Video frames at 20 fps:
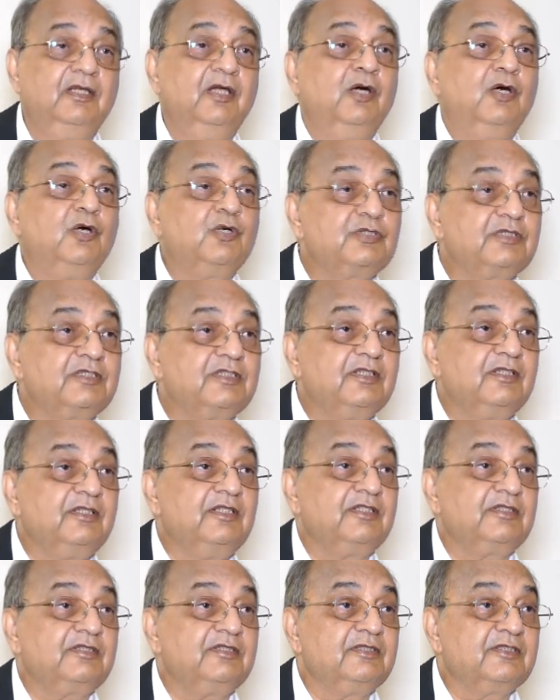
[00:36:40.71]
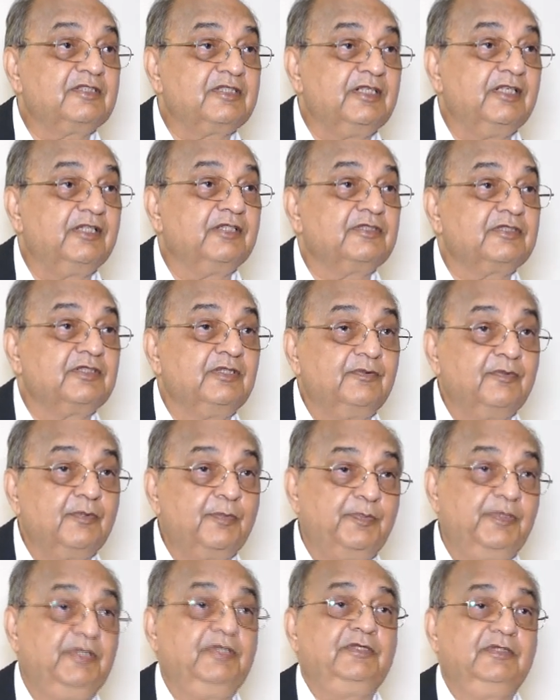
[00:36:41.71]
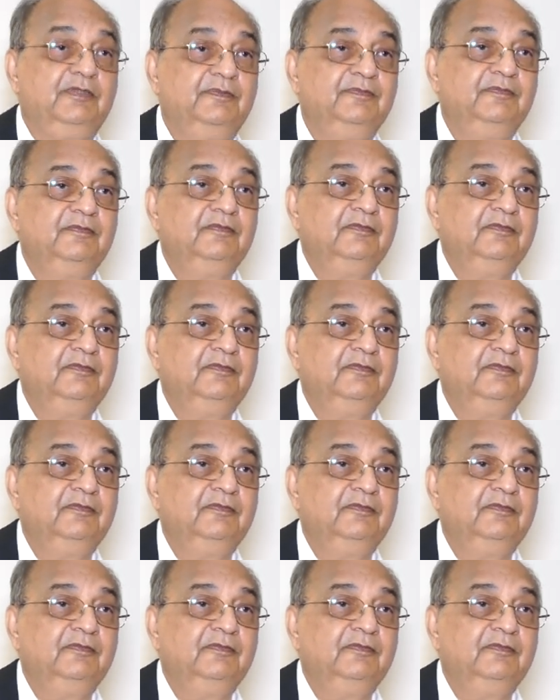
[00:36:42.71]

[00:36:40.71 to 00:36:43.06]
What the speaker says: oxygenation status of a patient.